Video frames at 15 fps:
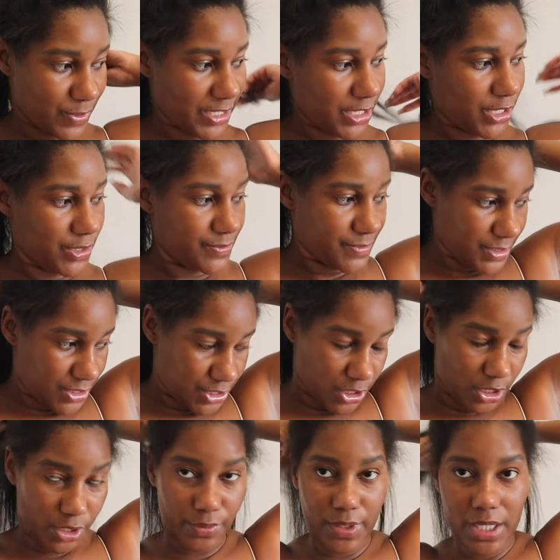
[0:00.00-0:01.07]
when it comes
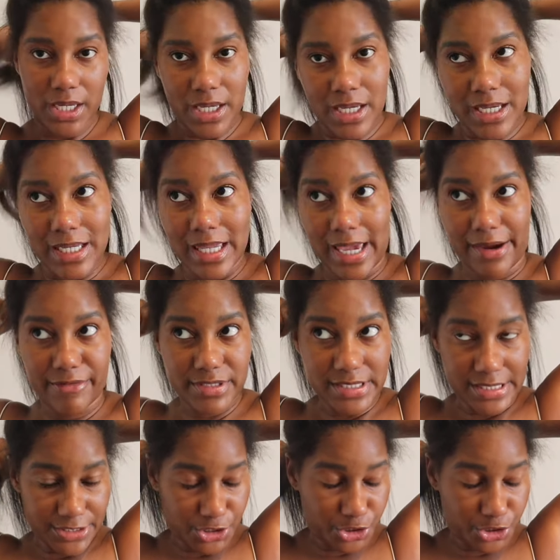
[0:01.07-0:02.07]
to keratin